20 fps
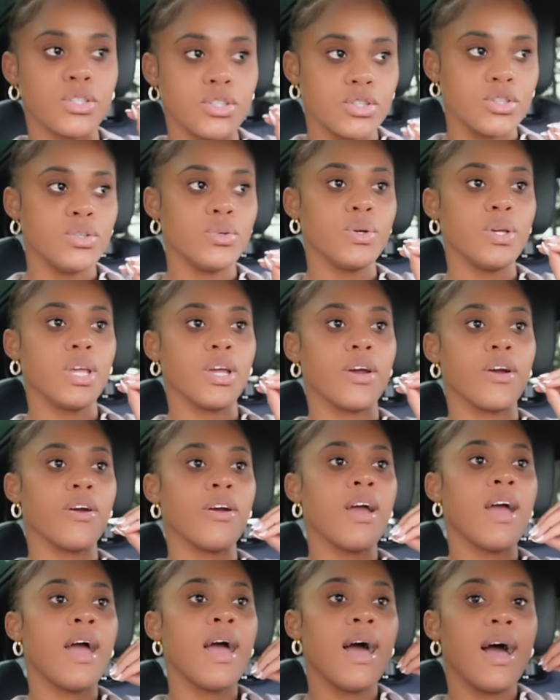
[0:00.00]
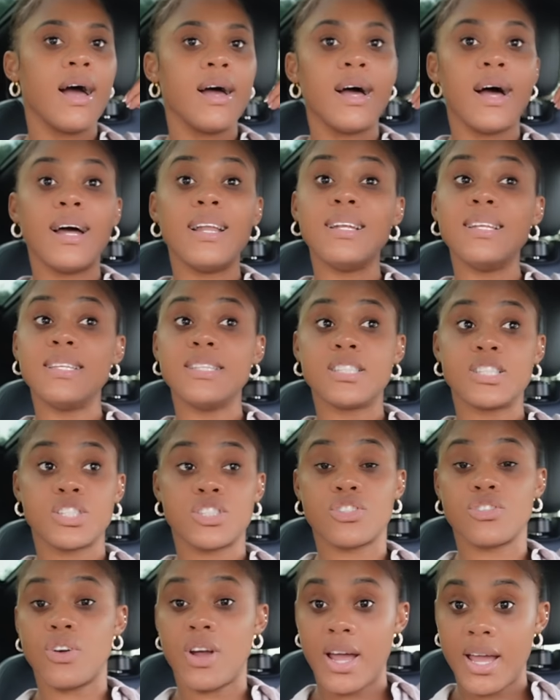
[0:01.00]
the new year at
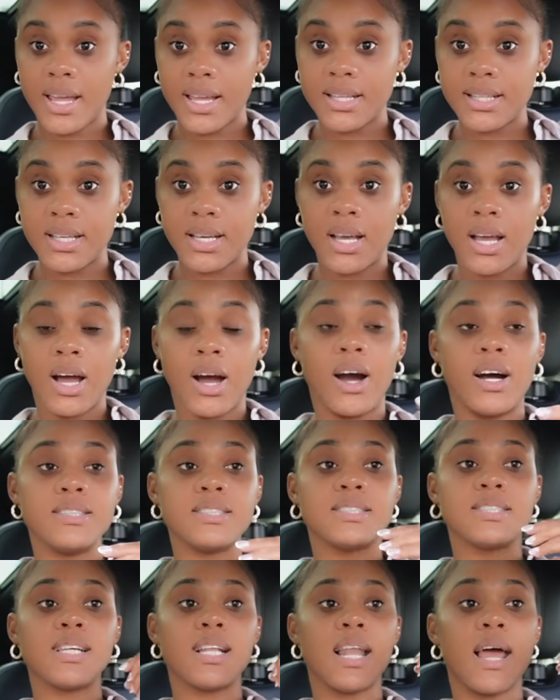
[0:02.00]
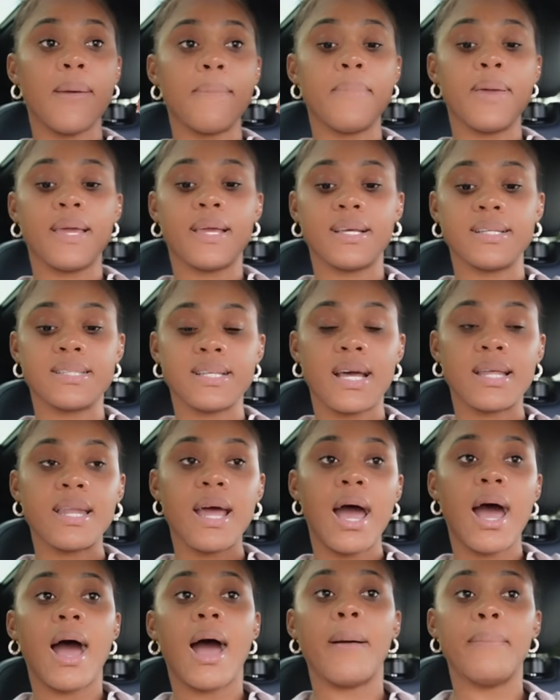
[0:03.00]
least trying until i make it an
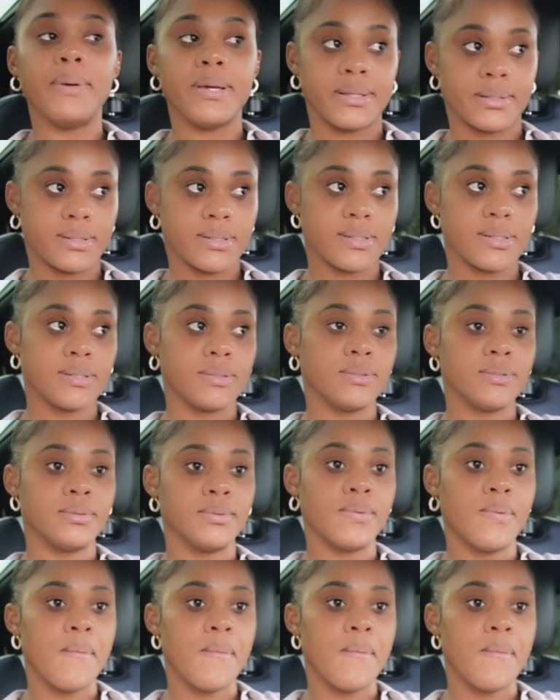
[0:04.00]
habit